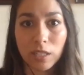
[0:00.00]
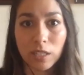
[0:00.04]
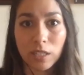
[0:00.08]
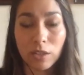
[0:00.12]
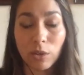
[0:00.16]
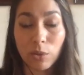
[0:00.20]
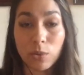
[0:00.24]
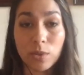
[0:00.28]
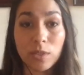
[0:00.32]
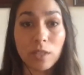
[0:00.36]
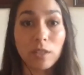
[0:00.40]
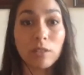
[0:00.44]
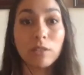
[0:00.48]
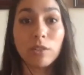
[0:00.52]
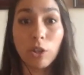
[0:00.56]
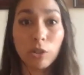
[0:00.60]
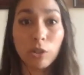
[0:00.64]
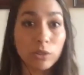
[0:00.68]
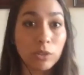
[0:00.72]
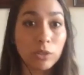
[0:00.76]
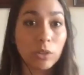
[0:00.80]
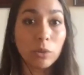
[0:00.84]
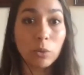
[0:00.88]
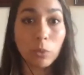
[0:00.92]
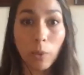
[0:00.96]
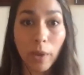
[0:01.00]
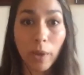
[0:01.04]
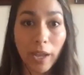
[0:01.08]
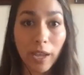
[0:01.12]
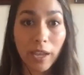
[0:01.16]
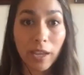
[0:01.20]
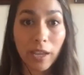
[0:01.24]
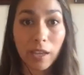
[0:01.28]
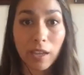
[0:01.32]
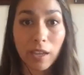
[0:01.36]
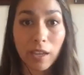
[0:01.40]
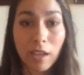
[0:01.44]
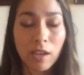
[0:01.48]
goes a long, long
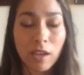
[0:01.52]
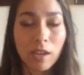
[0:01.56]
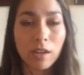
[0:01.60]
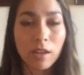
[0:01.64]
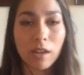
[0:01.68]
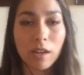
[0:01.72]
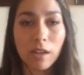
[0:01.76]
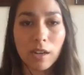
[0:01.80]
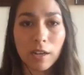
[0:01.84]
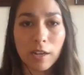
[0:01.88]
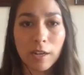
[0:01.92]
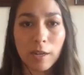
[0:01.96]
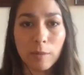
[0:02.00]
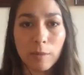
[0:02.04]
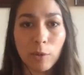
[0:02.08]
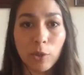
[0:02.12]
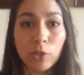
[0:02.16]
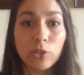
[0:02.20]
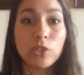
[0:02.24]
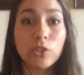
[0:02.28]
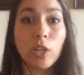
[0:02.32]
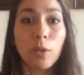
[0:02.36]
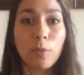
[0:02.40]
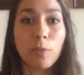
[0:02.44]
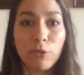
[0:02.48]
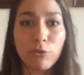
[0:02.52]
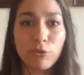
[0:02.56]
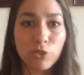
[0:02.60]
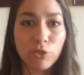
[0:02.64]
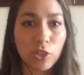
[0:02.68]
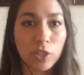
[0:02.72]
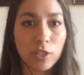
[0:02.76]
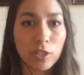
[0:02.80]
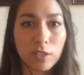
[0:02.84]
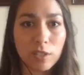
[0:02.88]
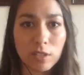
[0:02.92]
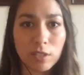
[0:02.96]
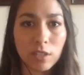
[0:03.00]
way on top of
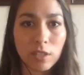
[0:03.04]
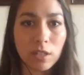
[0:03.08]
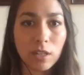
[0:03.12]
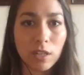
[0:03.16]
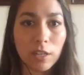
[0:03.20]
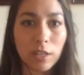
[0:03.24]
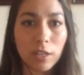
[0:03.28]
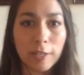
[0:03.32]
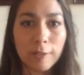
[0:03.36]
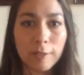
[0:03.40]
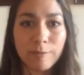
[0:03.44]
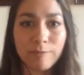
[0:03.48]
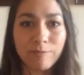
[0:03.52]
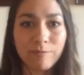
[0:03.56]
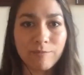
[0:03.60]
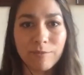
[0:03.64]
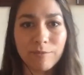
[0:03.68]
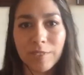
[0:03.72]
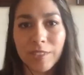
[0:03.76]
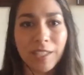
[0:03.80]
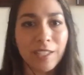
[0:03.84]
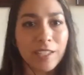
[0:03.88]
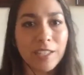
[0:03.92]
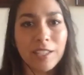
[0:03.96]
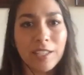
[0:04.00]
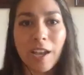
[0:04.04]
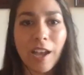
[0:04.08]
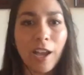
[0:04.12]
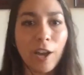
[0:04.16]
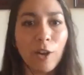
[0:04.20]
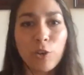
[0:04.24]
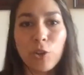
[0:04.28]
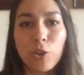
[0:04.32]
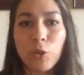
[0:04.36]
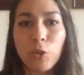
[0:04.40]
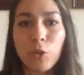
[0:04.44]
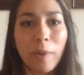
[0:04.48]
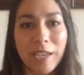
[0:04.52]
just like how
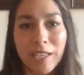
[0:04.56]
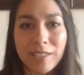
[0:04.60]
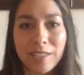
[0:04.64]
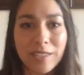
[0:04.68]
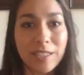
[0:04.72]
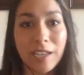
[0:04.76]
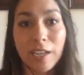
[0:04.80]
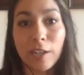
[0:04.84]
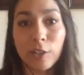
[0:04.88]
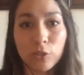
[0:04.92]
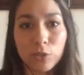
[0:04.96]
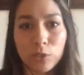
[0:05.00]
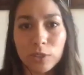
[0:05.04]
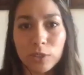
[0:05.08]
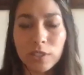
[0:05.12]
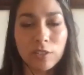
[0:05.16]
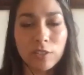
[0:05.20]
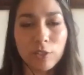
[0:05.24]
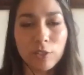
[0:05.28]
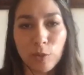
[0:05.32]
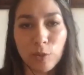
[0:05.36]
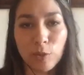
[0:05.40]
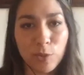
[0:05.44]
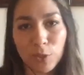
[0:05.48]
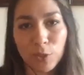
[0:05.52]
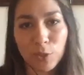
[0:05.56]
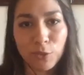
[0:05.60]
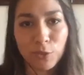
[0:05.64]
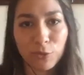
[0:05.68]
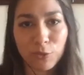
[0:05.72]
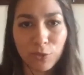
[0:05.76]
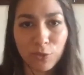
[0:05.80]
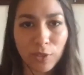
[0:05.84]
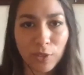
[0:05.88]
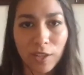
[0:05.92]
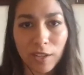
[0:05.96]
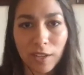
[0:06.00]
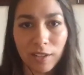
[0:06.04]
you might sound in terms of
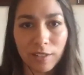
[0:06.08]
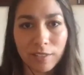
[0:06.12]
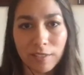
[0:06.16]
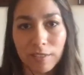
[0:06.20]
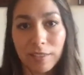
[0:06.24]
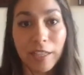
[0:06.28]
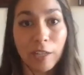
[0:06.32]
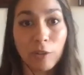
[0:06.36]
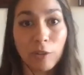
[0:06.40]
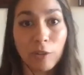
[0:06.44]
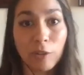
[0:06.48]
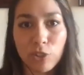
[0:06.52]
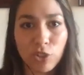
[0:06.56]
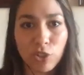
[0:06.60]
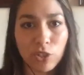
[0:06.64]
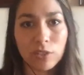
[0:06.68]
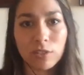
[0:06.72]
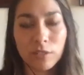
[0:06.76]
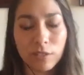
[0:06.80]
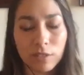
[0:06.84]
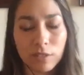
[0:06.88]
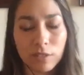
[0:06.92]
language.